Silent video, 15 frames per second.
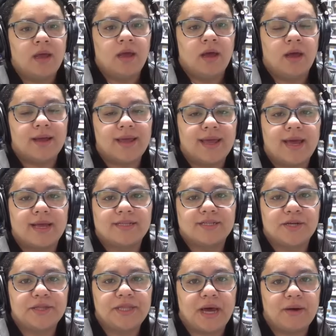Okay, guys,
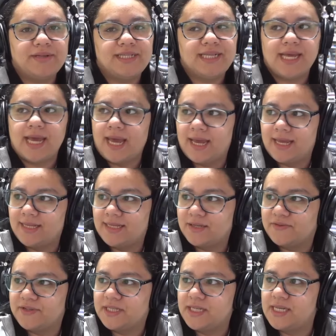so that was the end
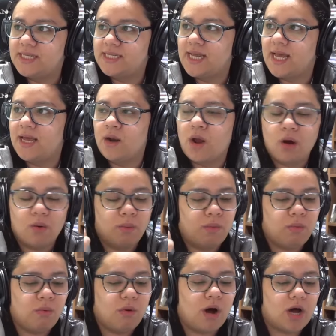of season
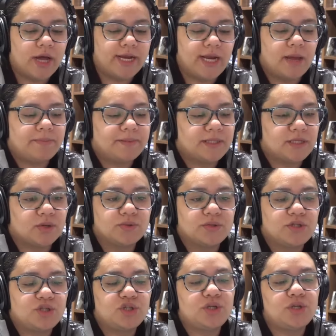1, episode
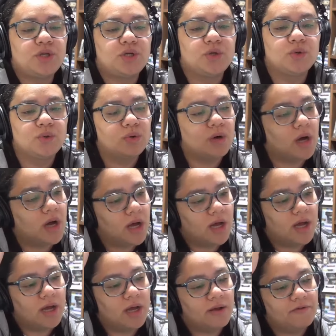2
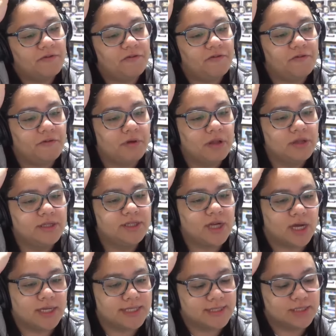of
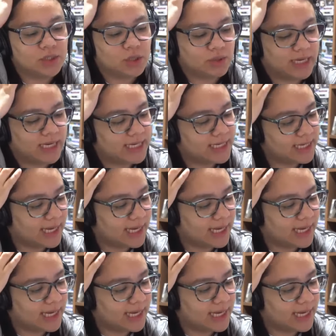Dawson's Creek.